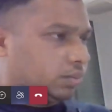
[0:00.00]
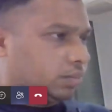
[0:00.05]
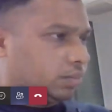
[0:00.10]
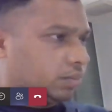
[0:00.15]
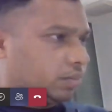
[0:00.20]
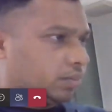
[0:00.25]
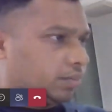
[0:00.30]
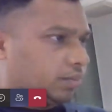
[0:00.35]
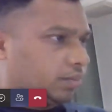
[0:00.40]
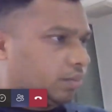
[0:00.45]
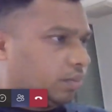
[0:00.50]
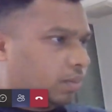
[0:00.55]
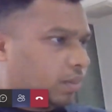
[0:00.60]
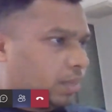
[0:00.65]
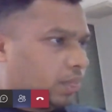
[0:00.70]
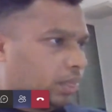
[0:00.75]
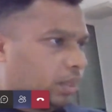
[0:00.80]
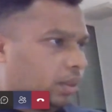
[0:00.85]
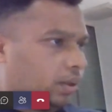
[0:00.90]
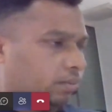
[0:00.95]

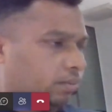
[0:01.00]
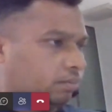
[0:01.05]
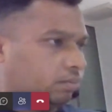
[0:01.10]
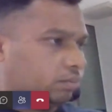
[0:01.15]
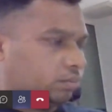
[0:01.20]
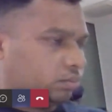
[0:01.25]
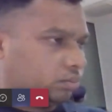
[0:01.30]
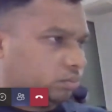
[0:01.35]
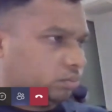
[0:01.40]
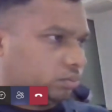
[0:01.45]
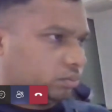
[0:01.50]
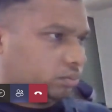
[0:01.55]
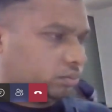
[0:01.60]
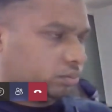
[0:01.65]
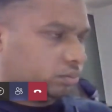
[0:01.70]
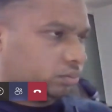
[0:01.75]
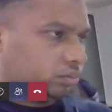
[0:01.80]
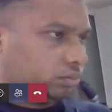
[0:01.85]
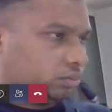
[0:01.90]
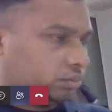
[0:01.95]
Mostly I'm
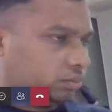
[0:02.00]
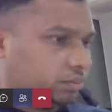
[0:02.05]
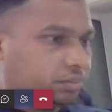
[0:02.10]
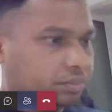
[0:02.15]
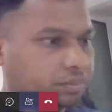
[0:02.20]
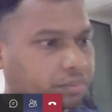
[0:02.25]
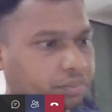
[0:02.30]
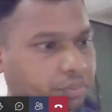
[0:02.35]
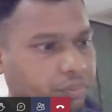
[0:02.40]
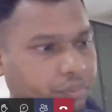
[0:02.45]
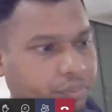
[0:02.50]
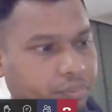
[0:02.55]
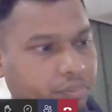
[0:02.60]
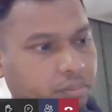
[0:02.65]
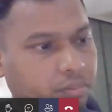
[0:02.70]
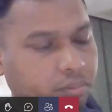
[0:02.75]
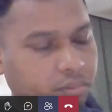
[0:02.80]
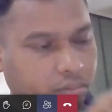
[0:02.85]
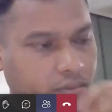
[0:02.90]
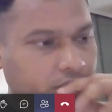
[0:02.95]
working as a
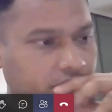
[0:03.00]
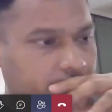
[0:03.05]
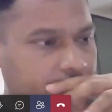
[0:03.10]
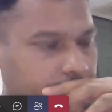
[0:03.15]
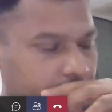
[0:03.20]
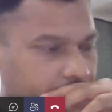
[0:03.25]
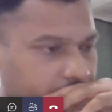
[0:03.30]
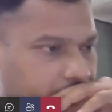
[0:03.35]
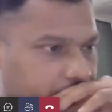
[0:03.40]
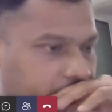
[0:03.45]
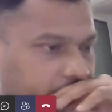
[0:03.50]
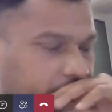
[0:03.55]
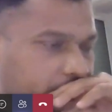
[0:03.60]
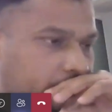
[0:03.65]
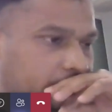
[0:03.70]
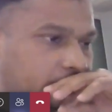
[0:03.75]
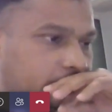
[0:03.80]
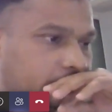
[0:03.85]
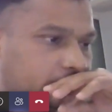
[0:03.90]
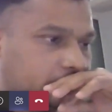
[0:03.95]
development and
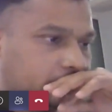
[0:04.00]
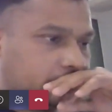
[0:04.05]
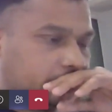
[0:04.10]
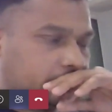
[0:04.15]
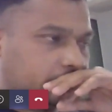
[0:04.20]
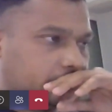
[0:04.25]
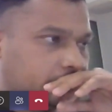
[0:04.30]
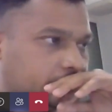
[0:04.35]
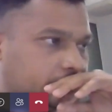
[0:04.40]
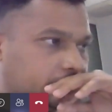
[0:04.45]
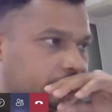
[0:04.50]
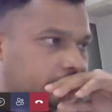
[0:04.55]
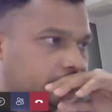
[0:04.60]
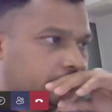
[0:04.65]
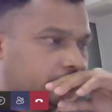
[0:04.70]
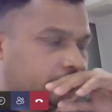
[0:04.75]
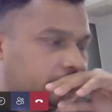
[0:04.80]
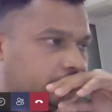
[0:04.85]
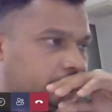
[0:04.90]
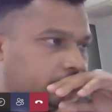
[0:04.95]

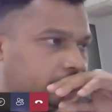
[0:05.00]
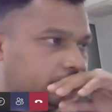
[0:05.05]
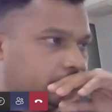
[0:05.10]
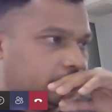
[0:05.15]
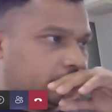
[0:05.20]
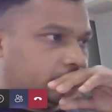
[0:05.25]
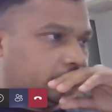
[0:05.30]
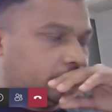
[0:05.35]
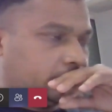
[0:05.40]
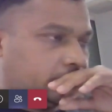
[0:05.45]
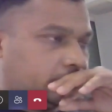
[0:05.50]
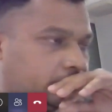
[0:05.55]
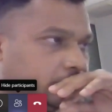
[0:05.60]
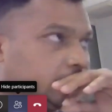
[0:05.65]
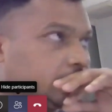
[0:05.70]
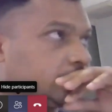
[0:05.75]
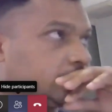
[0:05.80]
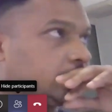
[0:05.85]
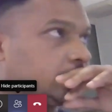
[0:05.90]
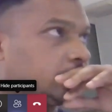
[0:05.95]
also some
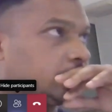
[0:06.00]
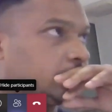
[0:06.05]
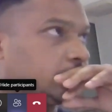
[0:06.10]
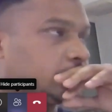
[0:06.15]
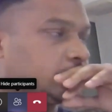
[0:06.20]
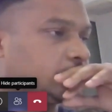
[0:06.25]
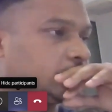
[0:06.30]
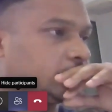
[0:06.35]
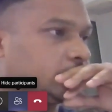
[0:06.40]
of the lead